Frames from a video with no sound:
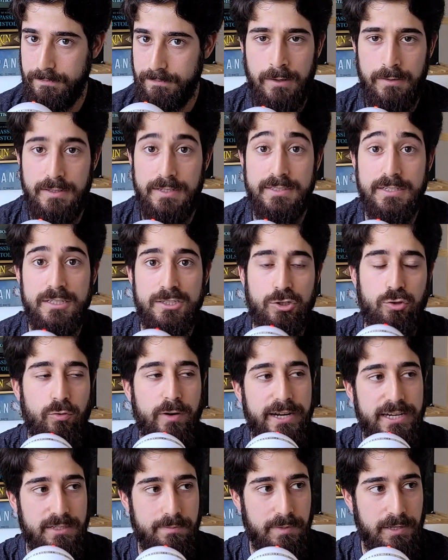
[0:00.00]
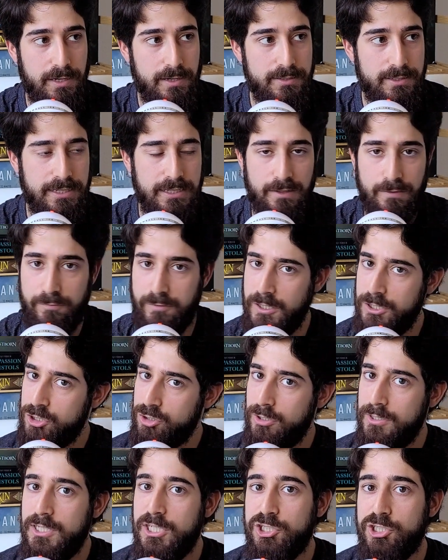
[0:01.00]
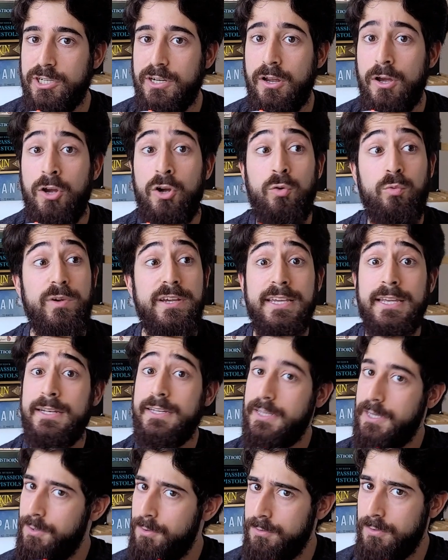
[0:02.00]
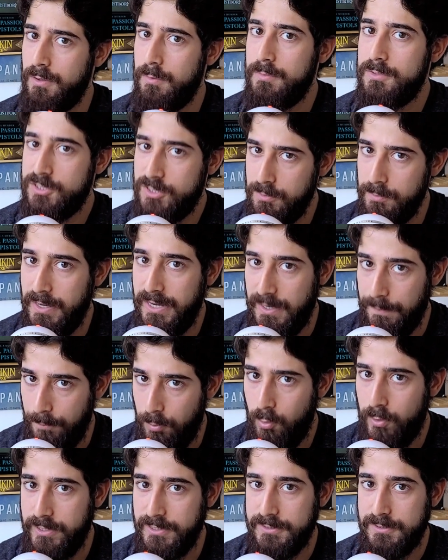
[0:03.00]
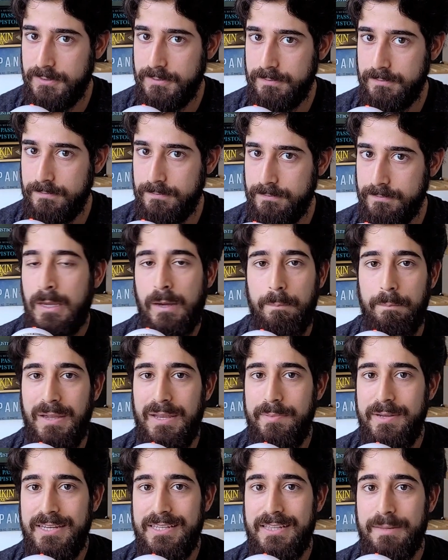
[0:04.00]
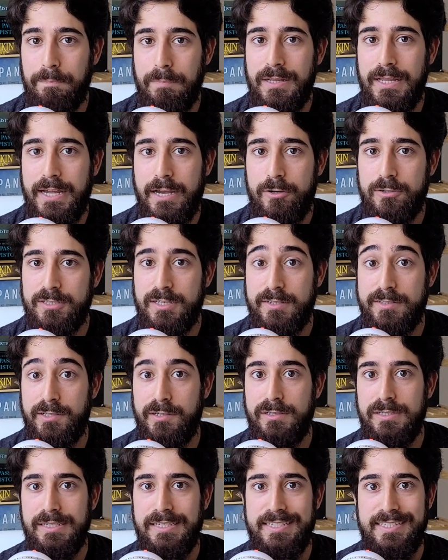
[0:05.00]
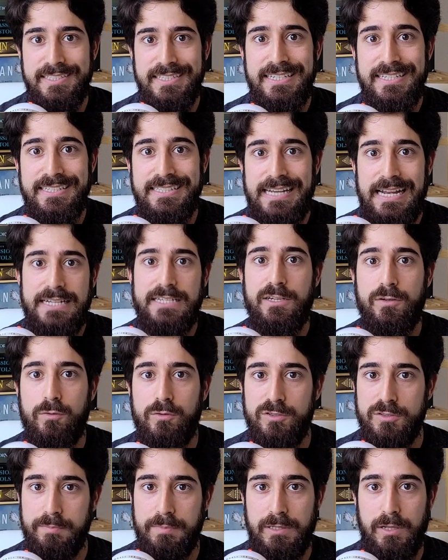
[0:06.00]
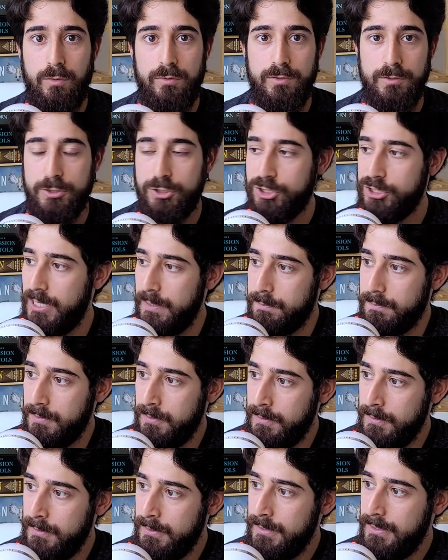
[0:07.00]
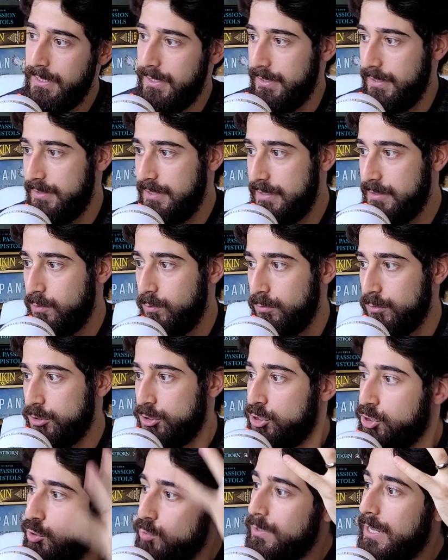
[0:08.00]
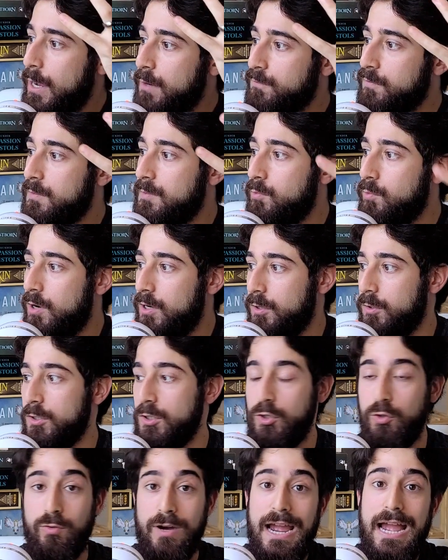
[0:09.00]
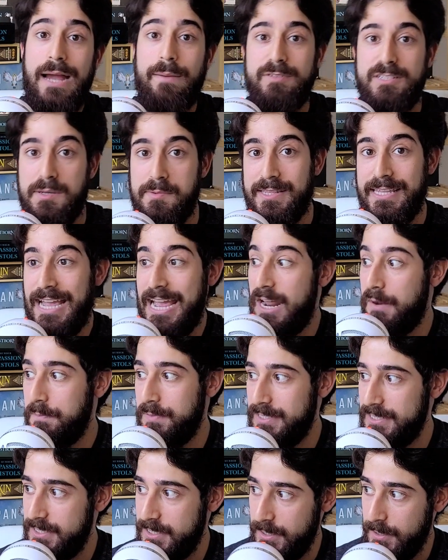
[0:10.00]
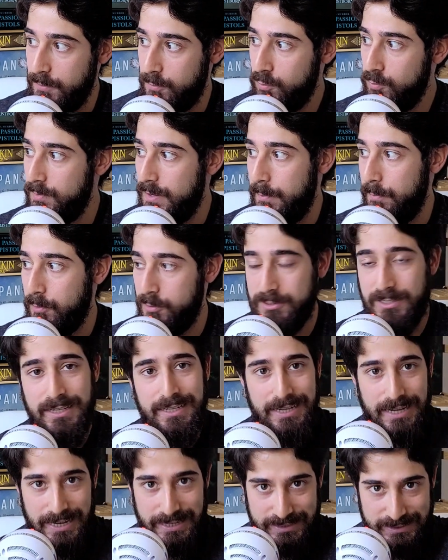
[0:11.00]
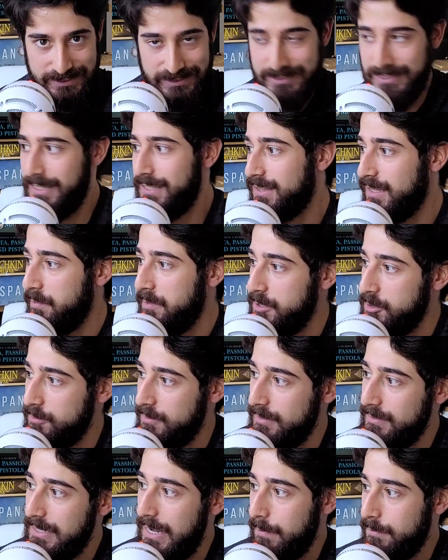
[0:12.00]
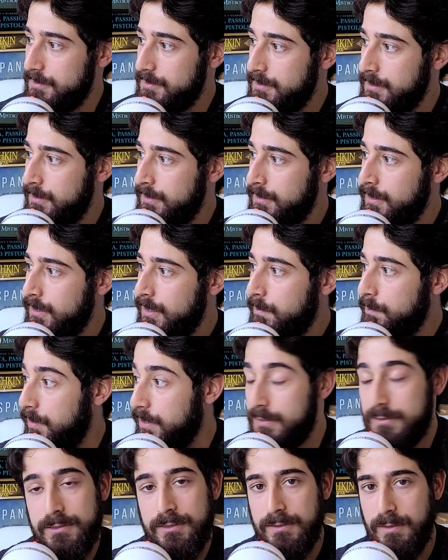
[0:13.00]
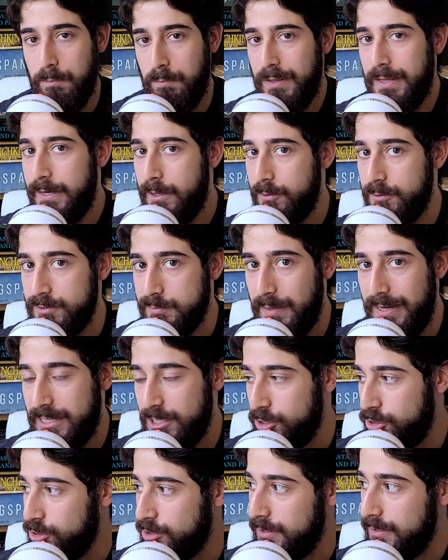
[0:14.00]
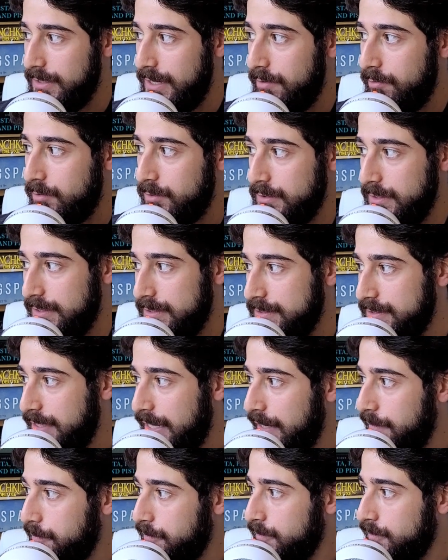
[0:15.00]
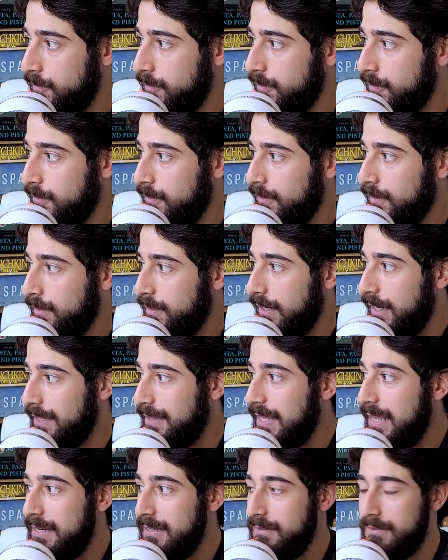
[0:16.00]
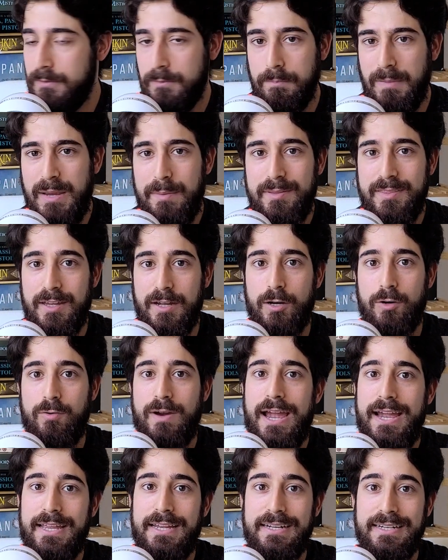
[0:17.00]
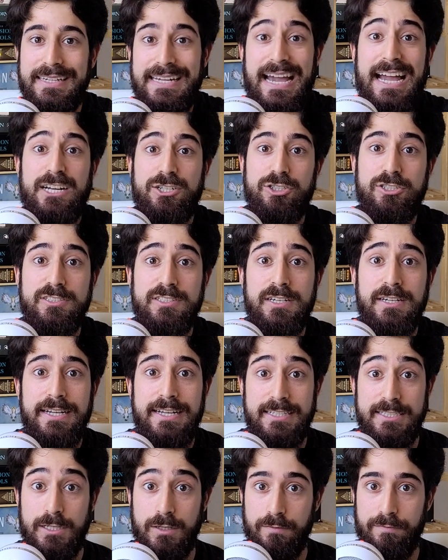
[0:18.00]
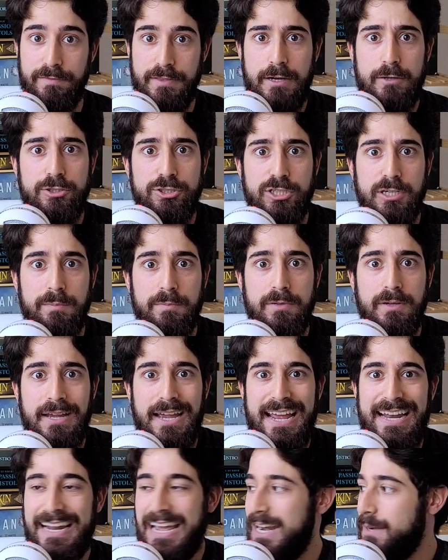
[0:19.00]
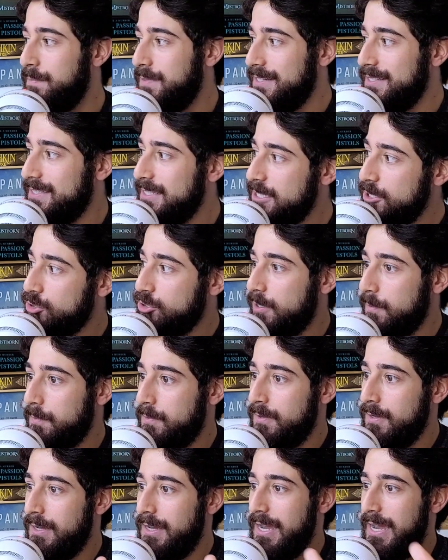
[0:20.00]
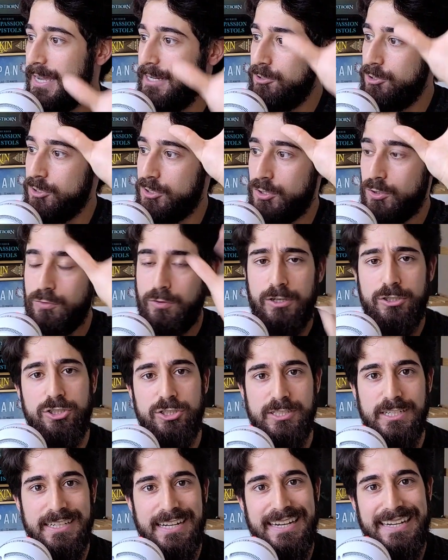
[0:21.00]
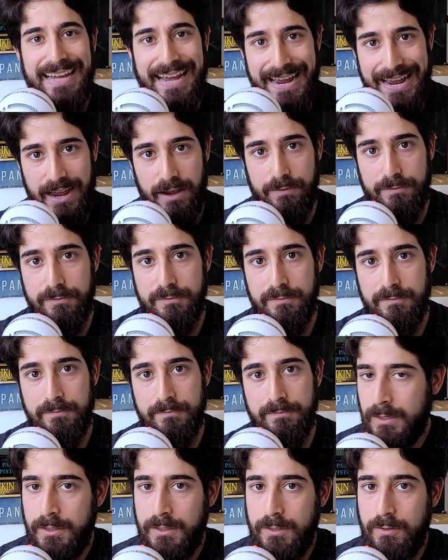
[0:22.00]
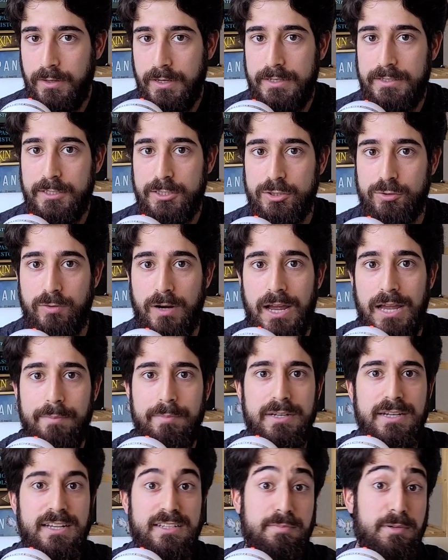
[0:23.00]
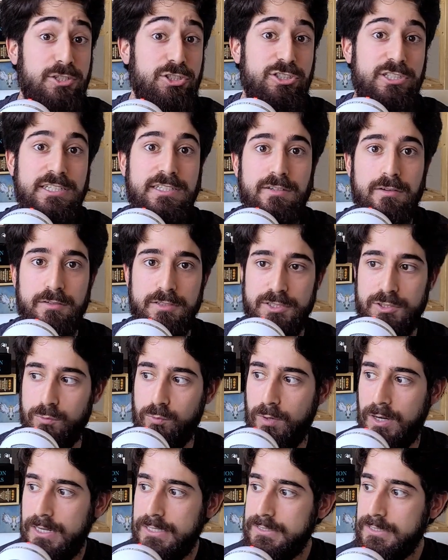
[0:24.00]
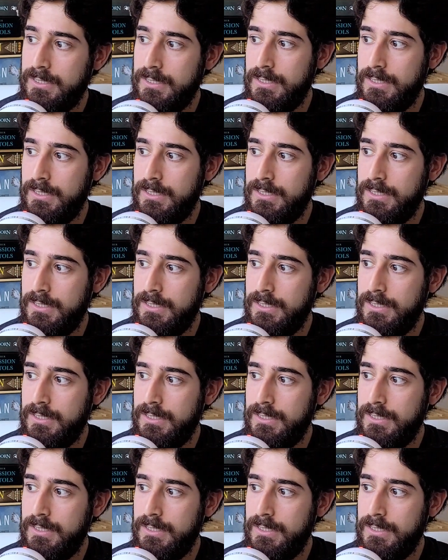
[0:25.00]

This is great because in the French tradition, we can kill them to make a point. Maybe the players suddenly see tentacles below their ship, and the tentacles shoot out from the water and grab some of the NPC crew members and sink them into the depth. But the players manage to narrowly escape. And then maybe the Kraken catches, instead of their ship, an NPC ship and just crunches it in half. You can describe in as much detail as you want